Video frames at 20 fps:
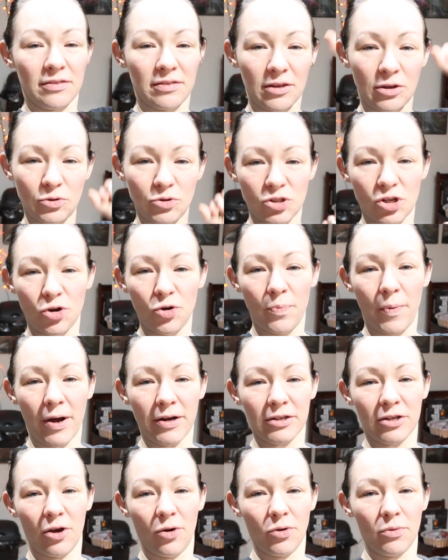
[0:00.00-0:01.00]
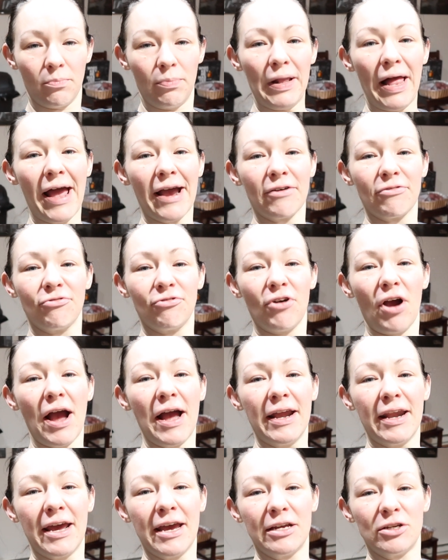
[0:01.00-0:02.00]
Use coupon code Black
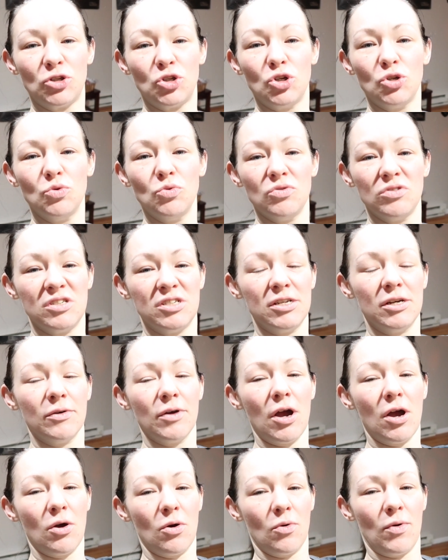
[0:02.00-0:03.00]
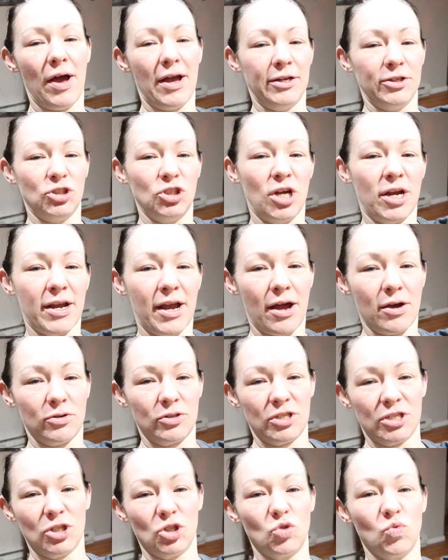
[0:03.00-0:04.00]
Friday twenty at
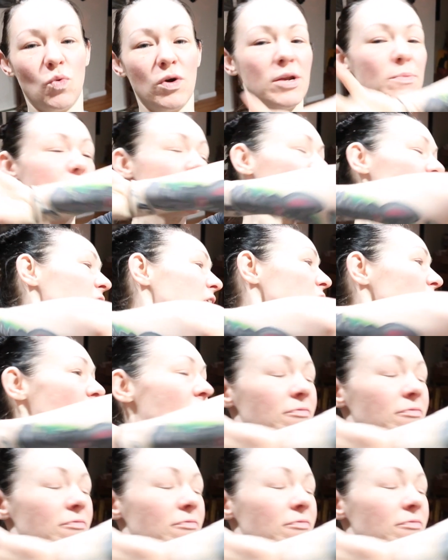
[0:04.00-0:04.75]
checkout to get twenty percent